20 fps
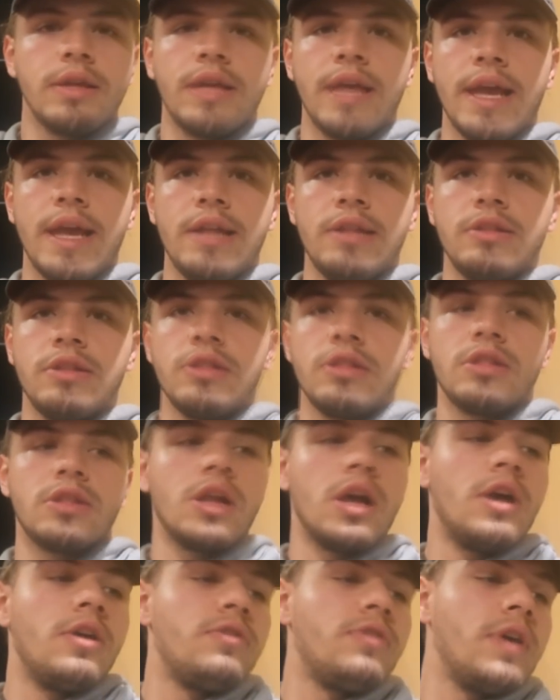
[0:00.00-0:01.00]
gains and
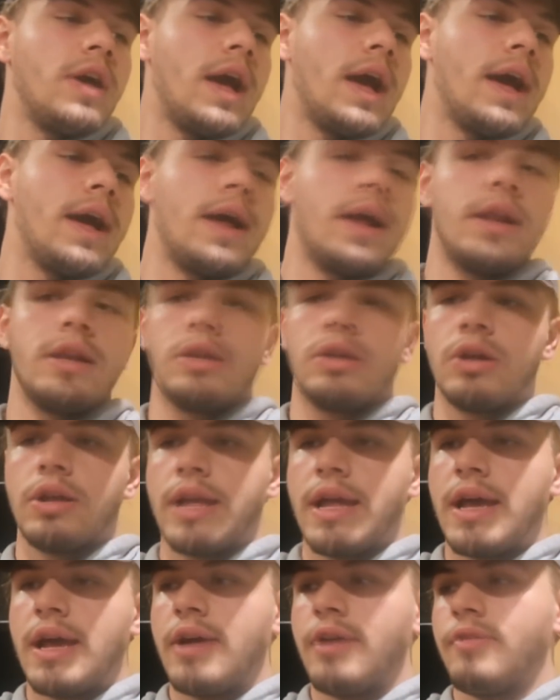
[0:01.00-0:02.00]
stuff, and
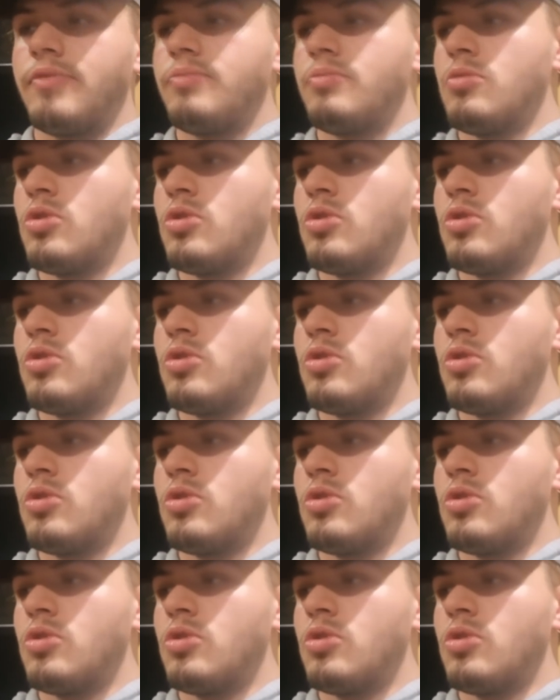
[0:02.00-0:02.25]
going to have